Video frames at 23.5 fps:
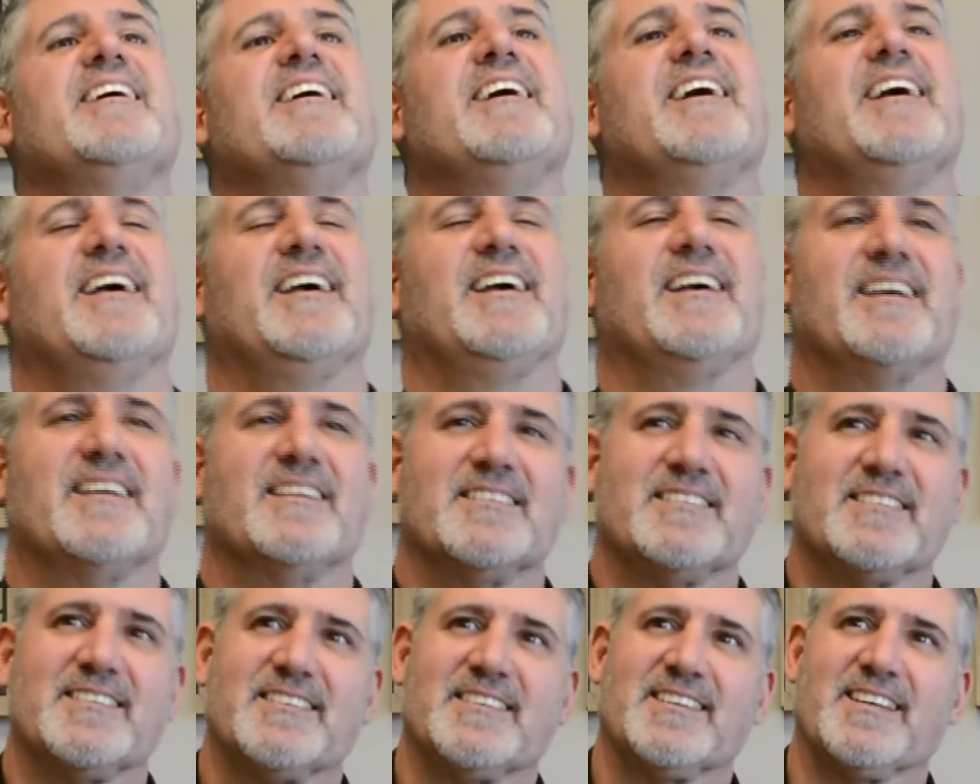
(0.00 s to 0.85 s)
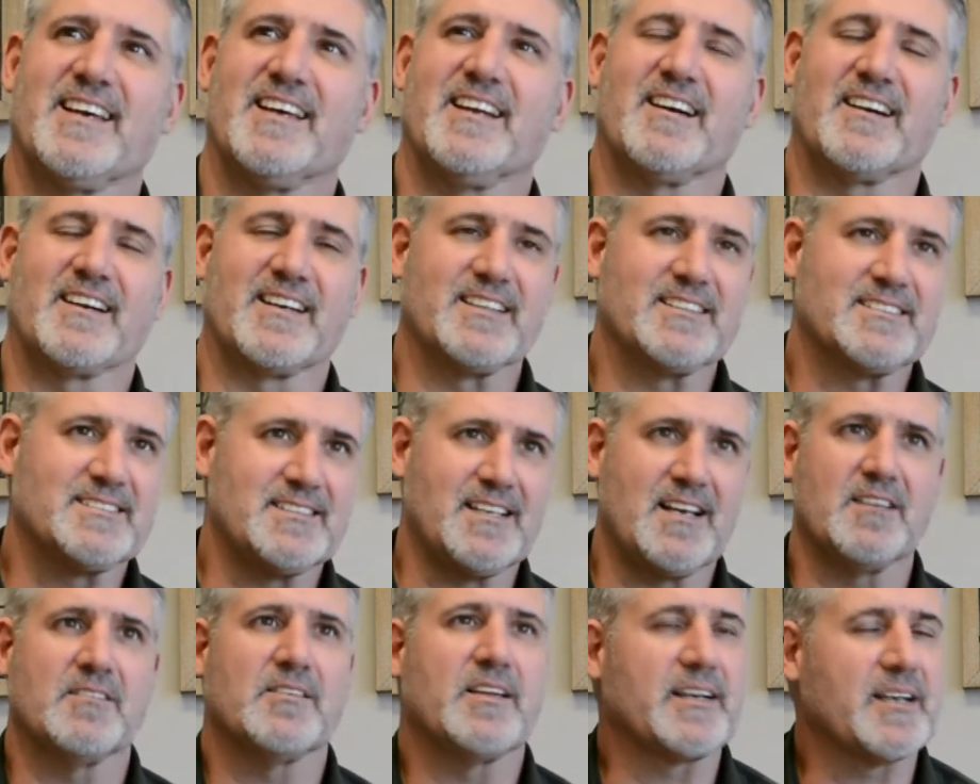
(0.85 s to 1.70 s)
And, and I'm going to
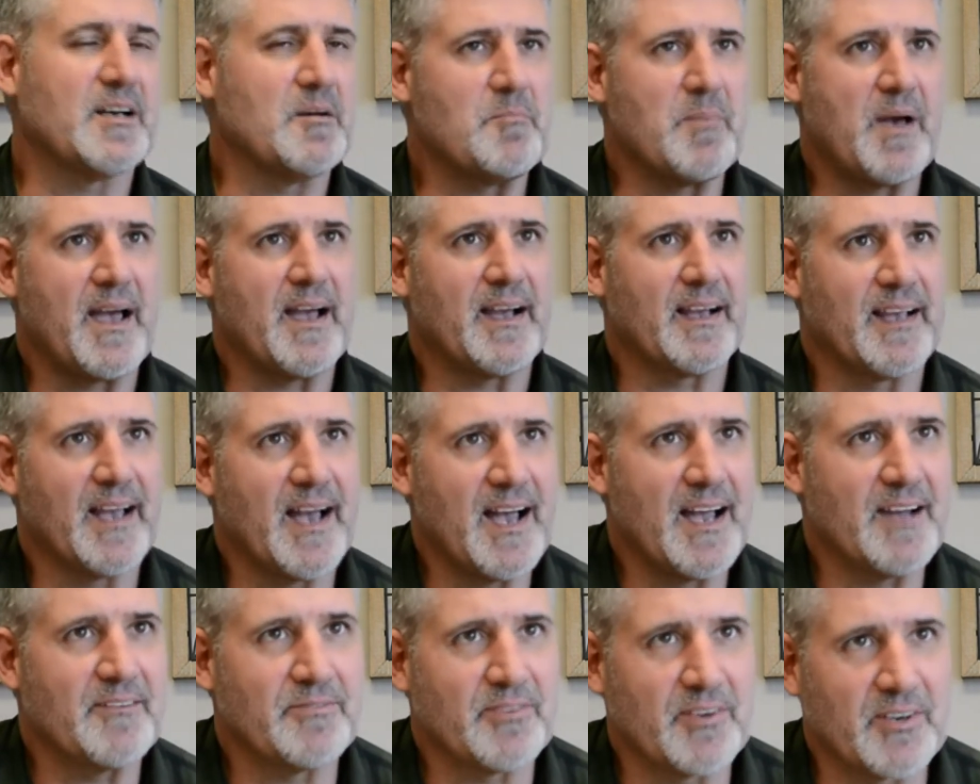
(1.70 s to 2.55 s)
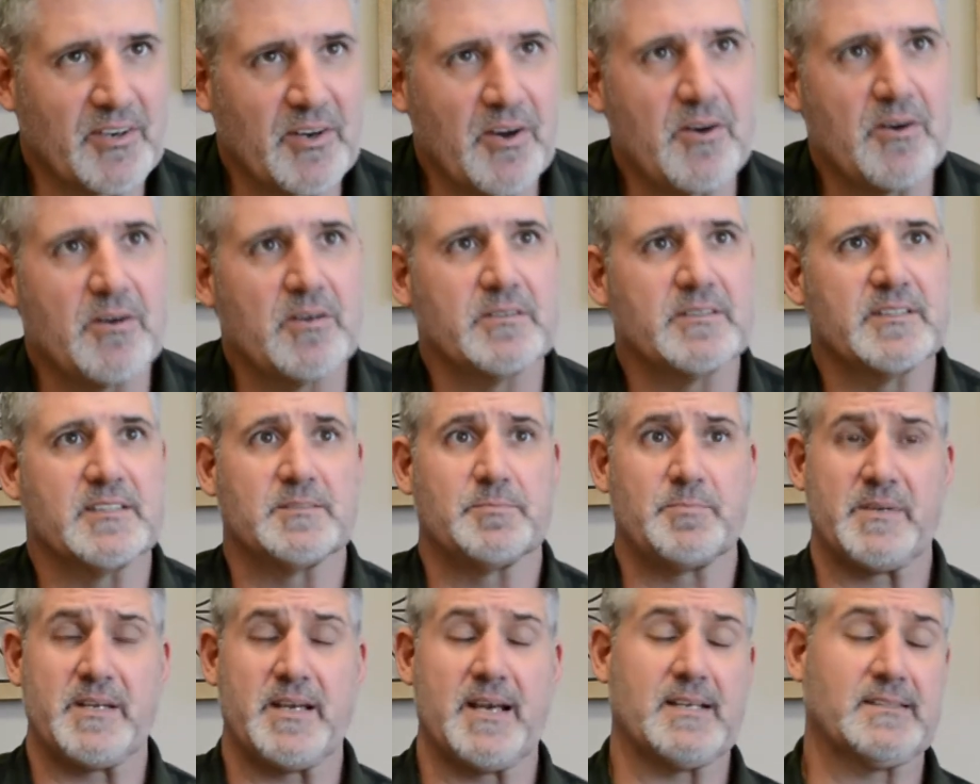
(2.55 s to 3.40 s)
sound like a bad guy for calling this
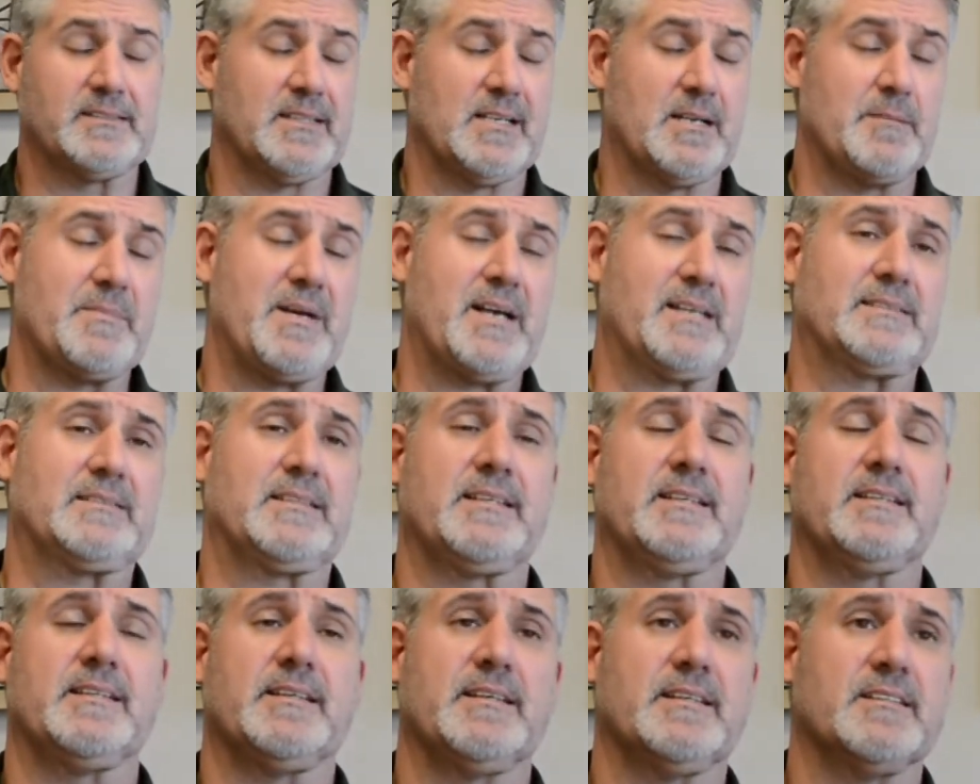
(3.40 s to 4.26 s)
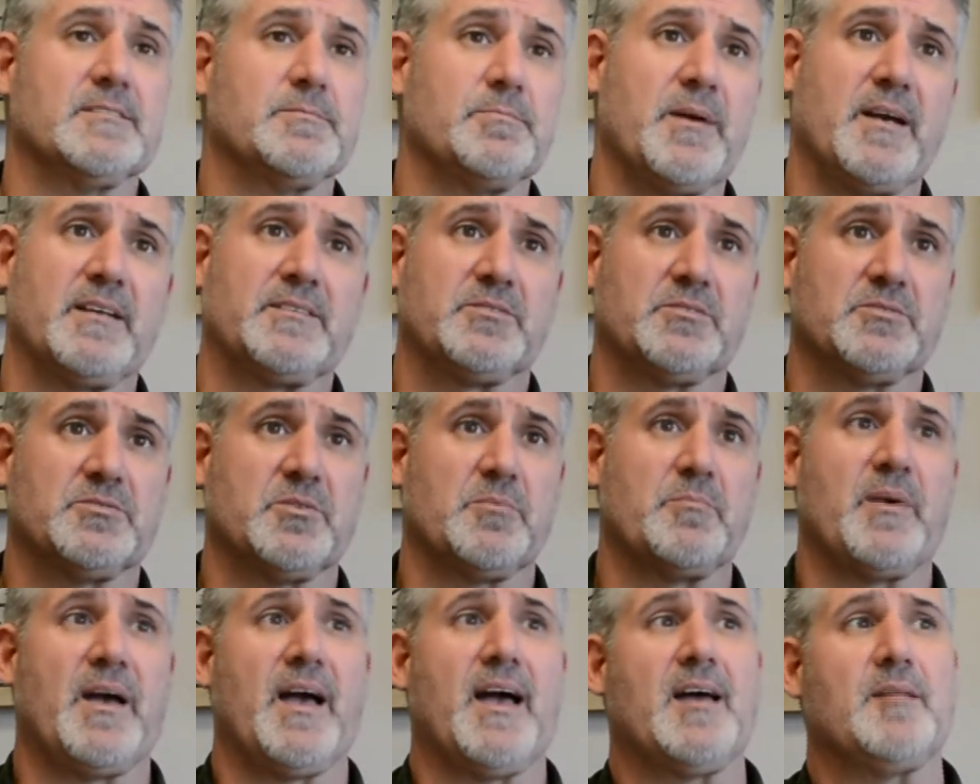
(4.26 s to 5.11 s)
B S. And I'm not saying the inspectors are
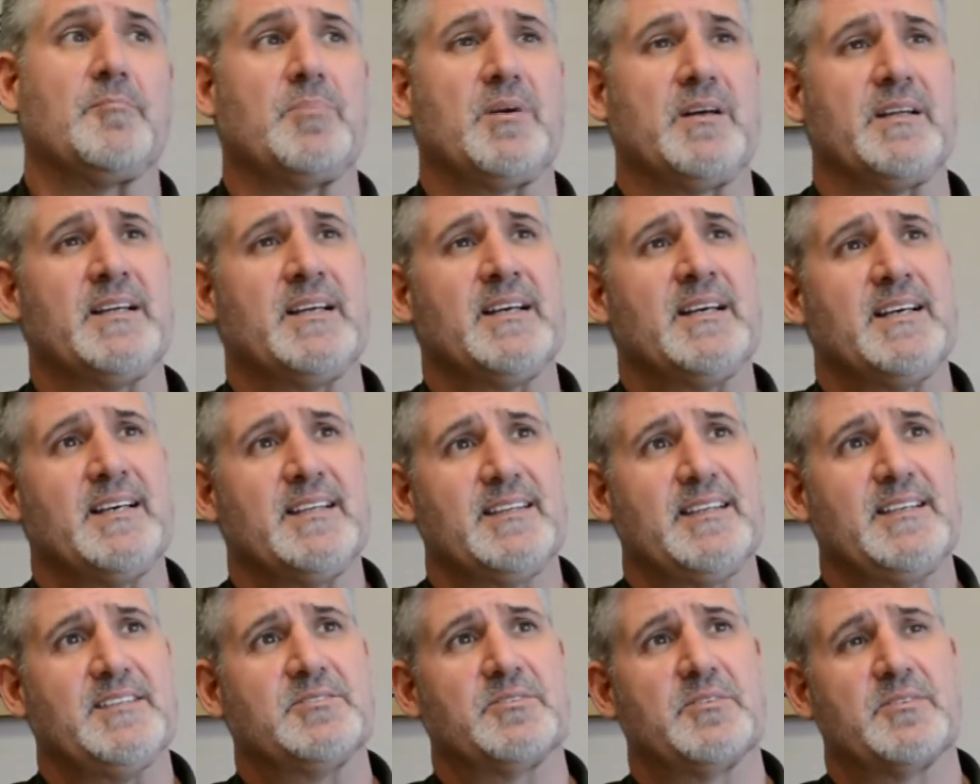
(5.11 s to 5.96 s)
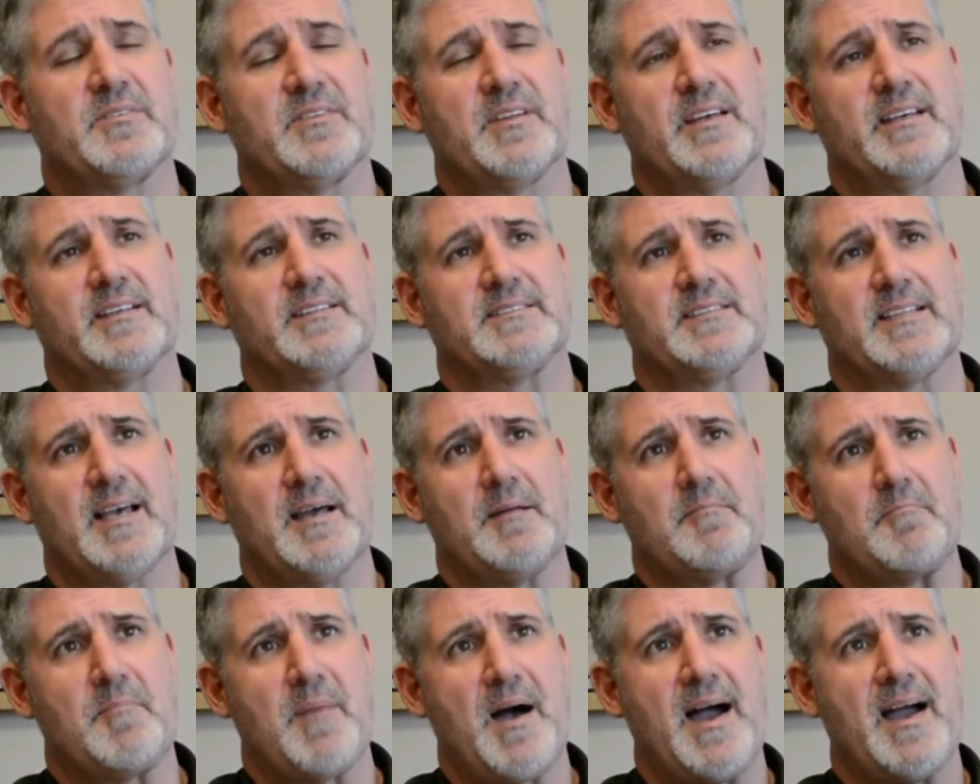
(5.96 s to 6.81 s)
bad, but these are things
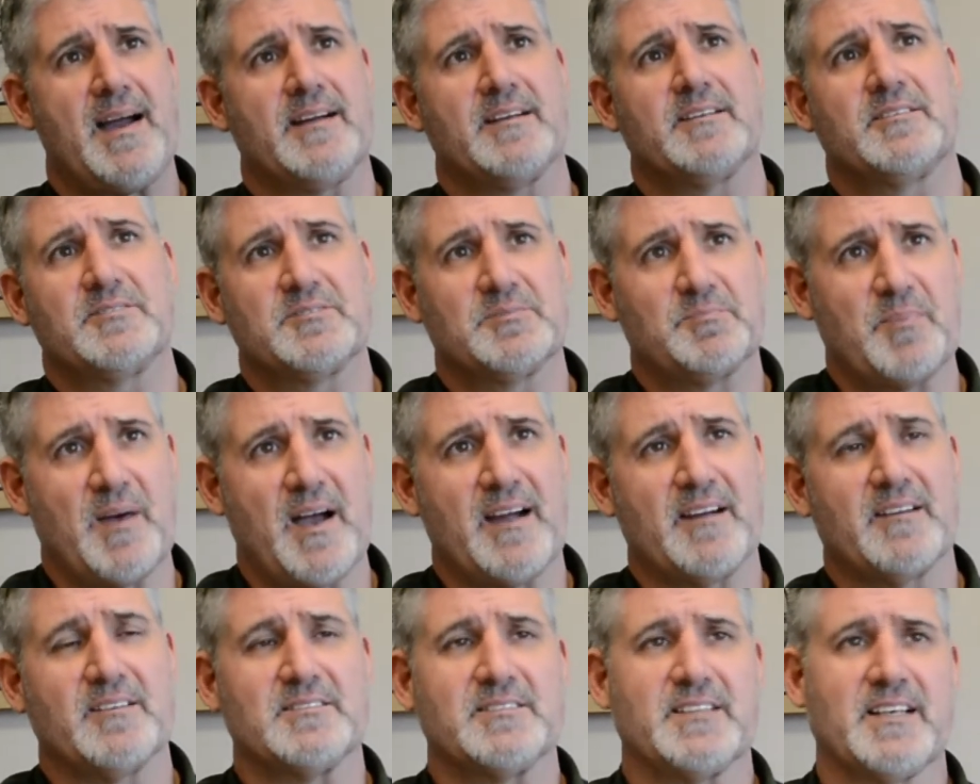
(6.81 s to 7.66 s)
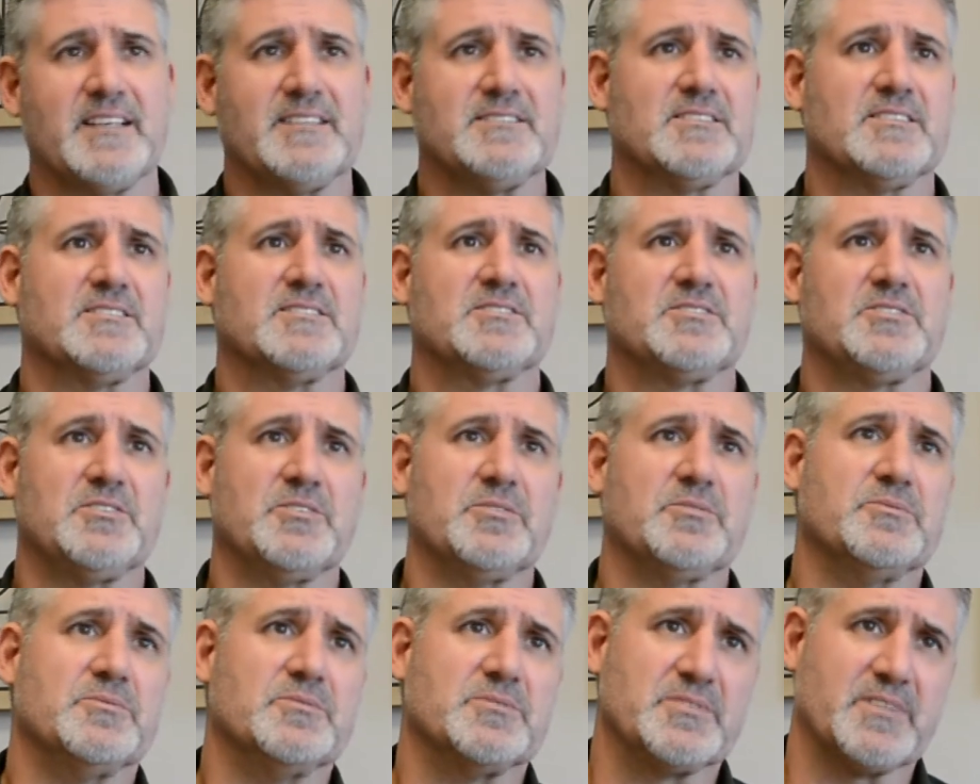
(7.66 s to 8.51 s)
that buyers, buyers agents
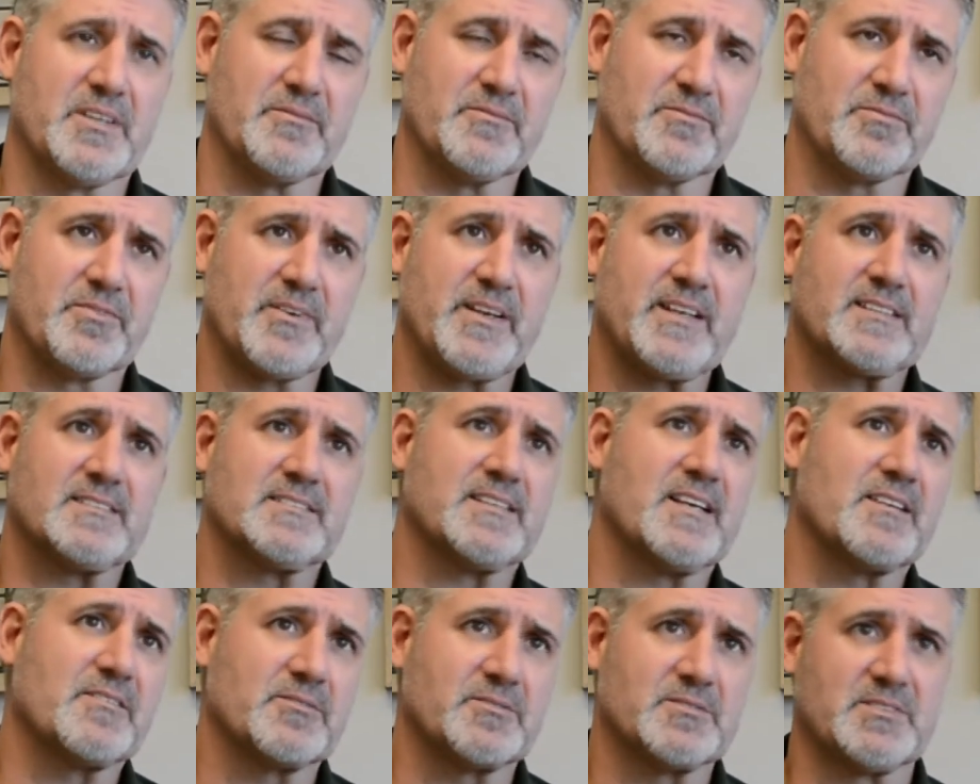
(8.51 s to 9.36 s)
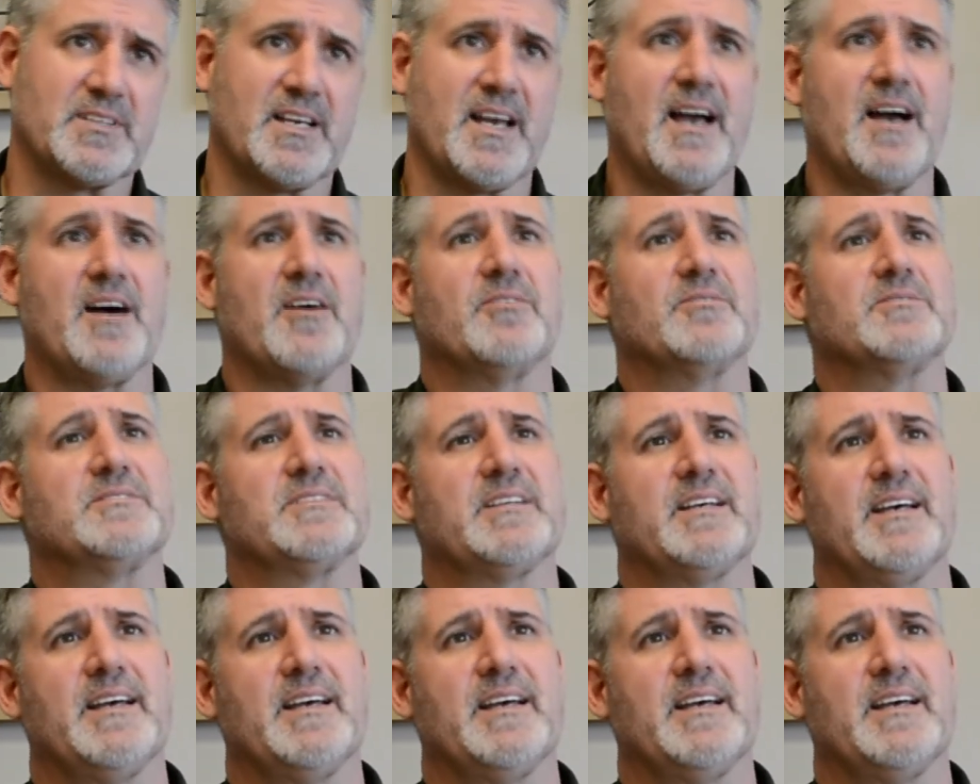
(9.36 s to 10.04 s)
use that freak sellers out.